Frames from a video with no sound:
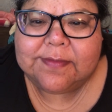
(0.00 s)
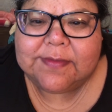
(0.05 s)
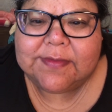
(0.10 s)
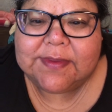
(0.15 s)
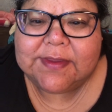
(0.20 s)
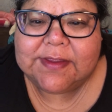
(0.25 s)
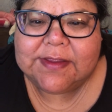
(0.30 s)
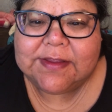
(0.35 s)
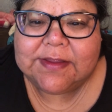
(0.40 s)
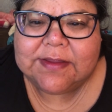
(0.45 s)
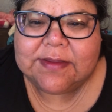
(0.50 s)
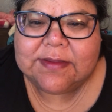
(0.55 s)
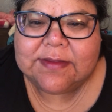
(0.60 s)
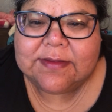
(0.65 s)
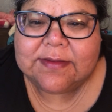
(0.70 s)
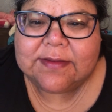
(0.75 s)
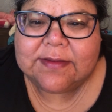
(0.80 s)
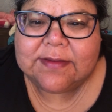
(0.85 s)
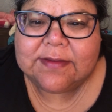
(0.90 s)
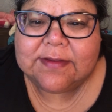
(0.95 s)

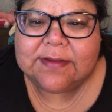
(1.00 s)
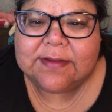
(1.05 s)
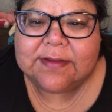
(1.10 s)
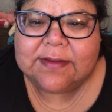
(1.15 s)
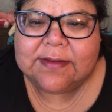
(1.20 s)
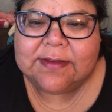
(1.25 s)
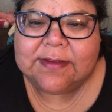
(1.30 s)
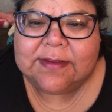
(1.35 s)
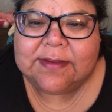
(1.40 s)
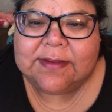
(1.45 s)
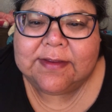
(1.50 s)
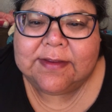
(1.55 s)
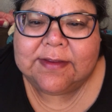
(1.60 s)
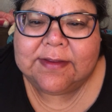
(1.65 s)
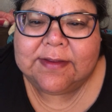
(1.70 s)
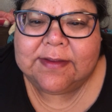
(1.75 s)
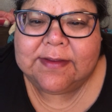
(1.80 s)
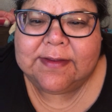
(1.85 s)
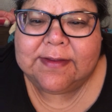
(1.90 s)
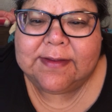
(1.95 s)
It's
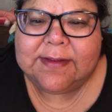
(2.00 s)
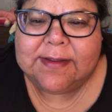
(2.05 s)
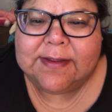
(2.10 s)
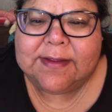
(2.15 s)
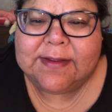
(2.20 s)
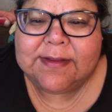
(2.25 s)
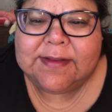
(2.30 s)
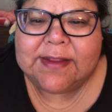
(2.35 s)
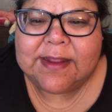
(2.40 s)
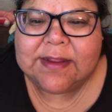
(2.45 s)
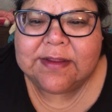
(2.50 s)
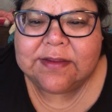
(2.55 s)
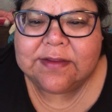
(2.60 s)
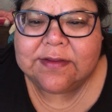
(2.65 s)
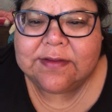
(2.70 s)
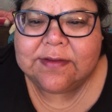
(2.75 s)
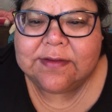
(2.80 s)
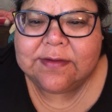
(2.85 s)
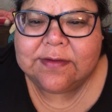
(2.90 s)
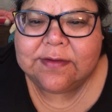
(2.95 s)
nice
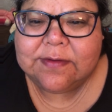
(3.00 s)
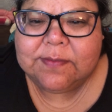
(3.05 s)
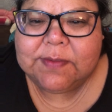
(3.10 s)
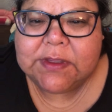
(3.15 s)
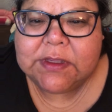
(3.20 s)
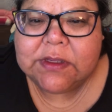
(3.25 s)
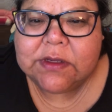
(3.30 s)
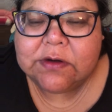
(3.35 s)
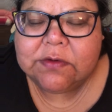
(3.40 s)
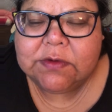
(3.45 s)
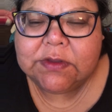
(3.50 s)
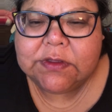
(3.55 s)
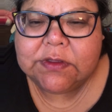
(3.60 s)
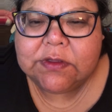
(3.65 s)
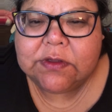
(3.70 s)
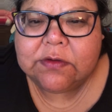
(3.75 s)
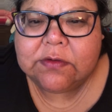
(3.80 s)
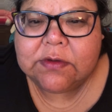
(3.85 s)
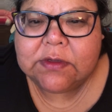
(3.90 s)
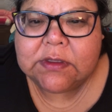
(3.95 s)
to be here with
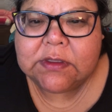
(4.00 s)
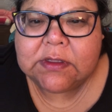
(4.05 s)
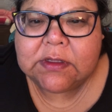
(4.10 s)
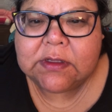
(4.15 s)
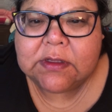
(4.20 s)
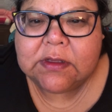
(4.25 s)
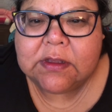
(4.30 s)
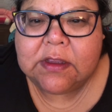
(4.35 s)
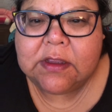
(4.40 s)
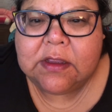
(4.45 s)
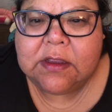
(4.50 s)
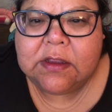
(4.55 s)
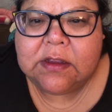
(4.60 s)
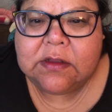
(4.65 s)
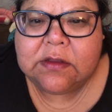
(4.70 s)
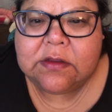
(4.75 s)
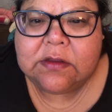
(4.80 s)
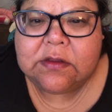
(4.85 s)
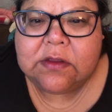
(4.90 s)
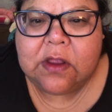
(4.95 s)
you and
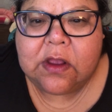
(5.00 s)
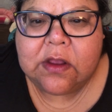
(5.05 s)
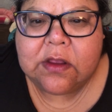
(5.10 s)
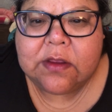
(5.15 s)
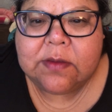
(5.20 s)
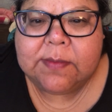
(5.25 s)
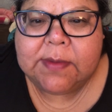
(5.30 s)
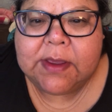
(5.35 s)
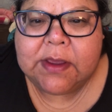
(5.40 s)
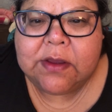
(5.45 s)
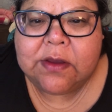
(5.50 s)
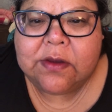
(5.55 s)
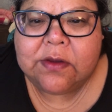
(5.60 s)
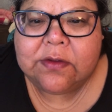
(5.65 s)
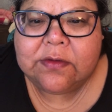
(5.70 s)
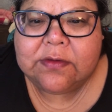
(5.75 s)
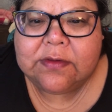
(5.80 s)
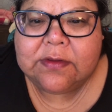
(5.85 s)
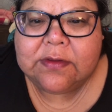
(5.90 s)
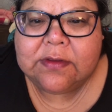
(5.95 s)
to talk
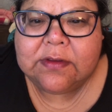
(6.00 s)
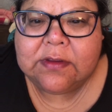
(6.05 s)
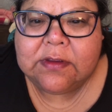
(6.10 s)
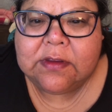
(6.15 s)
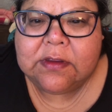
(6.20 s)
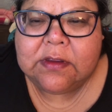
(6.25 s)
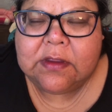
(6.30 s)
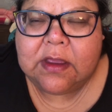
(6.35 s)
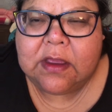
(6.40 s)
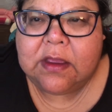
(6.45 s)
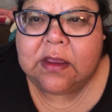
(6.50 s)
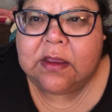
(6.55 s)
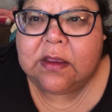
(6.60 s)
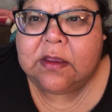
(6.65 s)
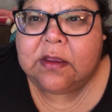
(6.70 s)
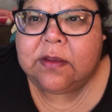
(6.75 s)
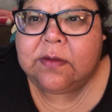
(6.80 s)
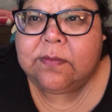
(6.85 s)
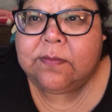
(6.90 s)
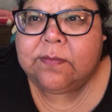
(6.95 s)
about
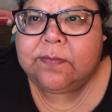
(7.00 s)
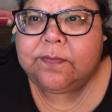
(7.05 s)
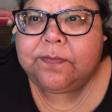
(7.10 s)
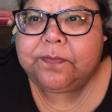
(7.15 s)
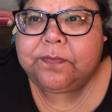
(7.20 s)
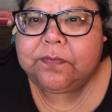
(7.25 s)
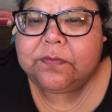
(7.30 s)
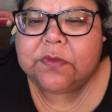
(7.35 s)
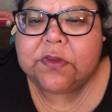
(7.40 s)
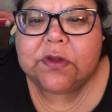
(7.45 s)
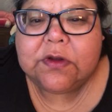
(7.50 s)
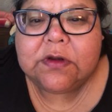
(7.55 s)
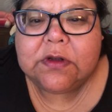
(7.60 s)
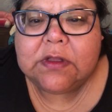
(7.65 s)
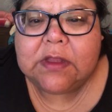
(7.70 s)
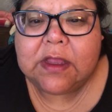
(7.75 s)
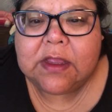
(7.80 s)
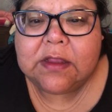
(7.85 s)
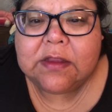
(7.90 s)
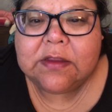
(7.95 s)
Turtle
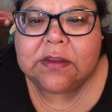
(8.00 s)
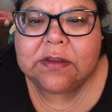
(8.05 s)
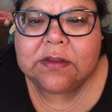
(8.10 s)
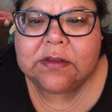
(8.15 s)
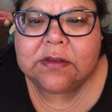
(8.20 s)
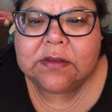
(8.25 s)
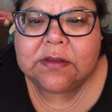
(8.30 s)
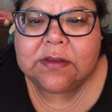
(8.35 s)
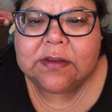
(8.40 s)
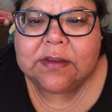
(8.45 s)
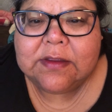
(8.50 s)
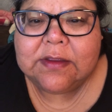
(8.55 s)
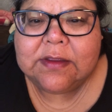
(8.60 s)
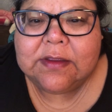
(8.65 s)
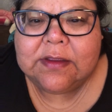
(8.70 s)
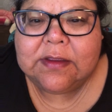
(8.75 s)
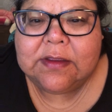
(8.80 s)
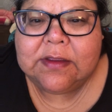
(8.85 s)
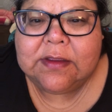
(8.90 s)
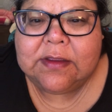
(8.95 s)
Island
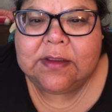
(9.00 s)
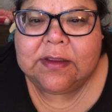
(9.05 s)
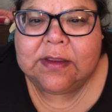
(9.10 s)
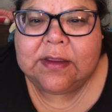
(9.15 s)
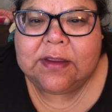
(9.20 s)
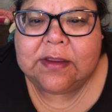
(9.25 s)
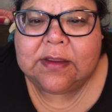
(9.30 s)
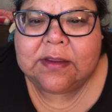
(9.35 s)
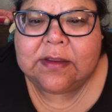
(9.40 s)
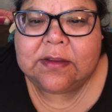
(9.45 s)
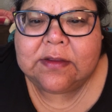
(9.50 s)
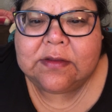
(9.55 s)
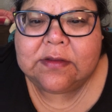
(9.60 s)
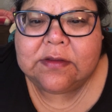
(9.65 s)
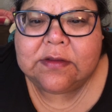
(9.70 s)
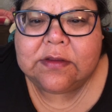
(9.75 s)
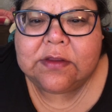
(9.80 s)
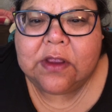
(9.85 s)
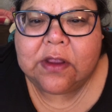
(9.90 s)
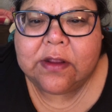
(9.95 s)
and
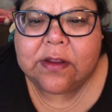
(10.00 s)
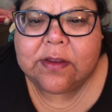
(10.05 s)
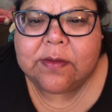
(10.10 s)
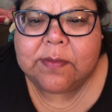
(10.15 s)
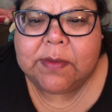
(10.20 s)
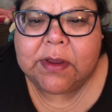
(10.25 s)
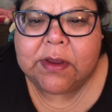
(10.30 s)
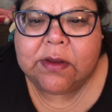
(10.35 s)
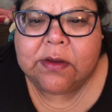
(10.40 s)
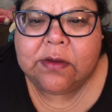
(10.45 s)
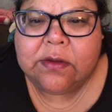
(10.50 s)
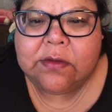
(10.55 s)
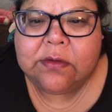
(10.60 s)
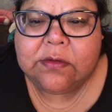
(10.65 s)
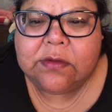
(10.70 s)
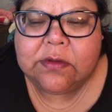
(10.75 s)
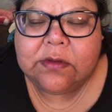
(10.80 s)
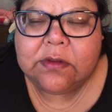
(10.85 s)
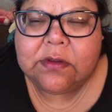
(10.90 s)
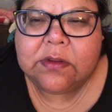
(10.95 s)
to talk about
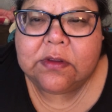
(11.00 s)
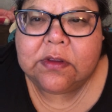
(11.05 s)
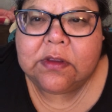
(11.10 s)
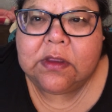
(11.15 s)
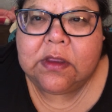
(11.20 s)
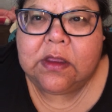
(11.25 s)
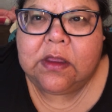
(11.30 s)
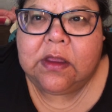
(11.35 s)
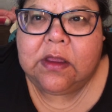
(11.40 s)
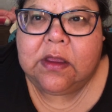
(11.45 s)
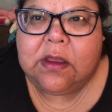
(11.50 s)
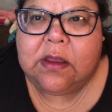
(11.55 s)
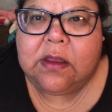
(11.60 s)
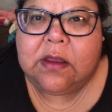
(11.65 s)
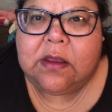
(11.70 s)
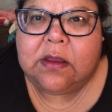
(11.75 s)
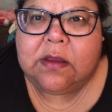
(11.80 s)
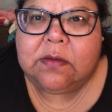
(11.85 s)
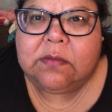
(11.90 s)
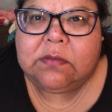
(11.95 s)

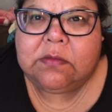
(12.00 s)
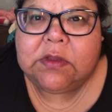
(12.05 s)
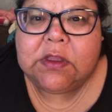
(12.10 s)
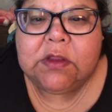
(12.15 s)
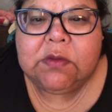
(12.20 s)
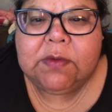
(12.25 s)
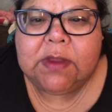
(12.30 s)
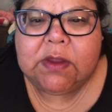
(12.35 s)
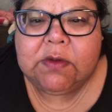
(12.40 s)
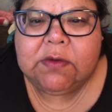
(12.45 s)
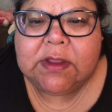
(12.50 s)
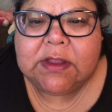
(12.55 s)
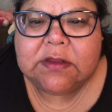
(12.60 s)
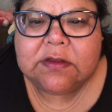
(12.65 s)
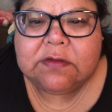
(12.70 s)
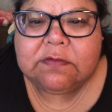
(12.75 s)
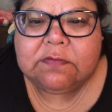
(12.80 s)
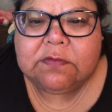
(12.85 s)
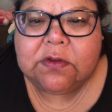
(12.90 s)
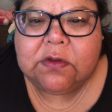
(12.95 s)
little white
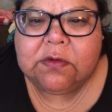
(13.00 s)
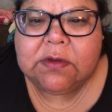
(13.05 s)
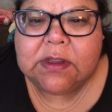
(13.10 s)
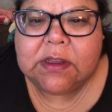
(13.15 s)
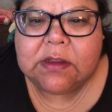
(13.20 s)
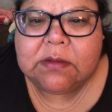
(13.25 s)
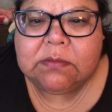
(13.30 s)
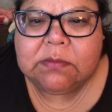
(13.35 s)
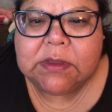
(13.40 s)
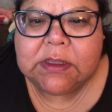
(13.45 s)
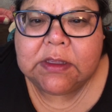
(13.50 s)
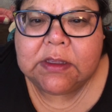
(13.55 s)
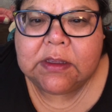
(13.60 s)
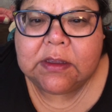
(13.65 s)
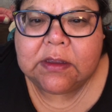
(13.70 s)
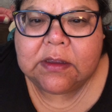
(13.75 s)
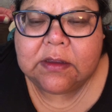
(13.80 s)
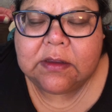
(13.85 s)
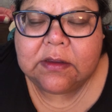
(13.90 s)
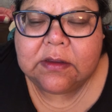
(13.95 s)
ways of knowing and
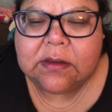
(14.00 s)
being.